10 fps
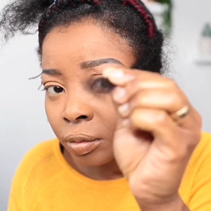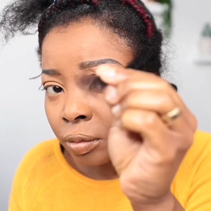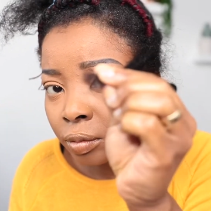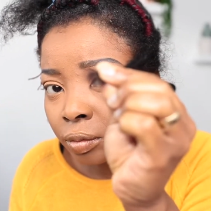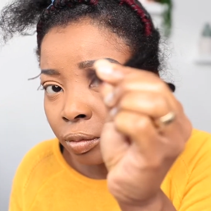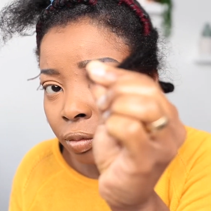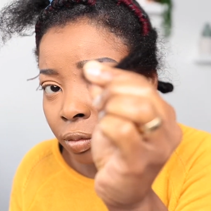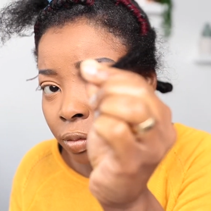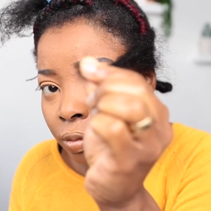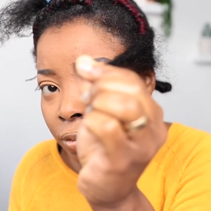I'm just
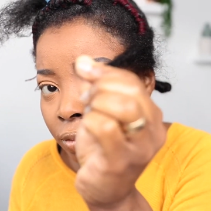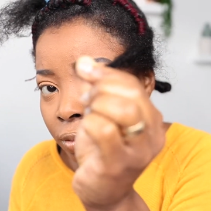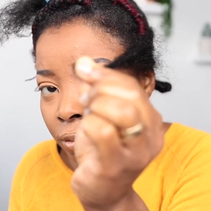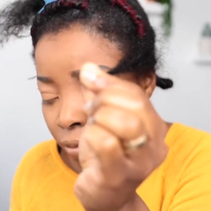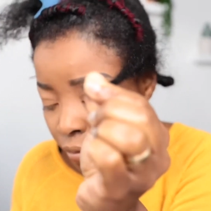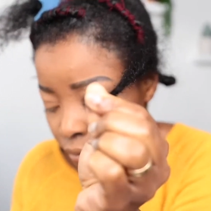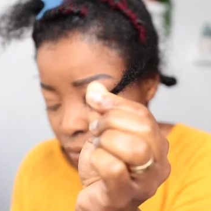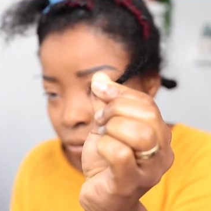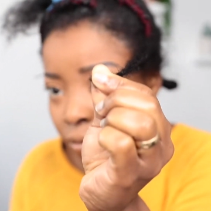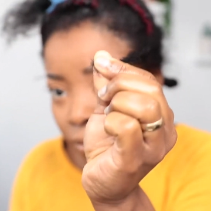snipping out a
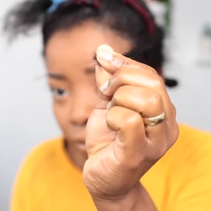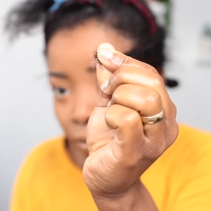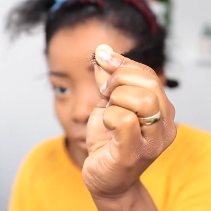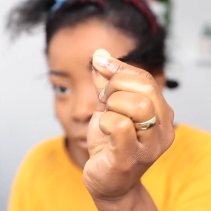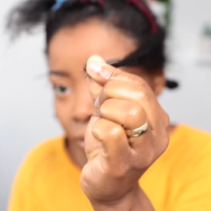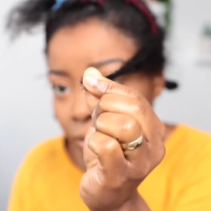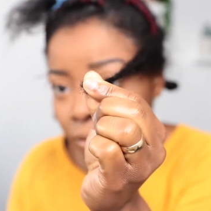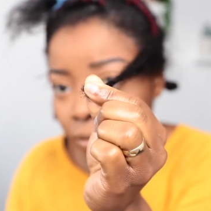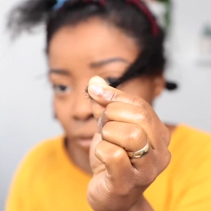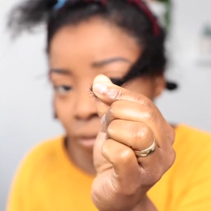tiny bit of
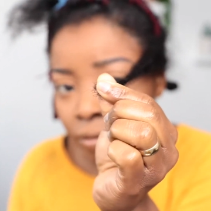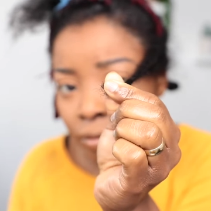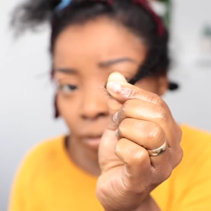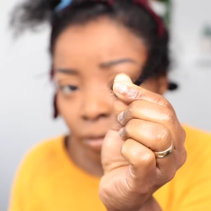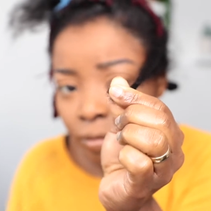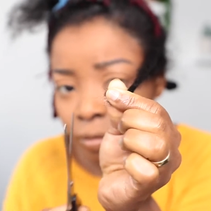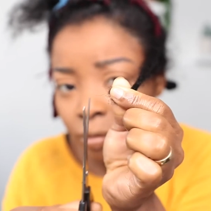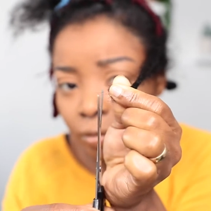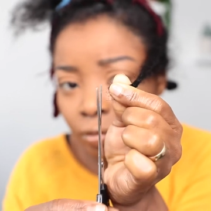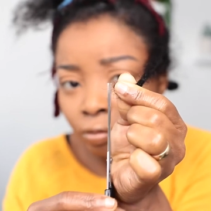split ends
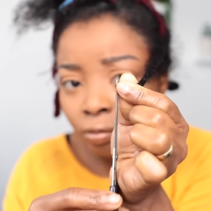there.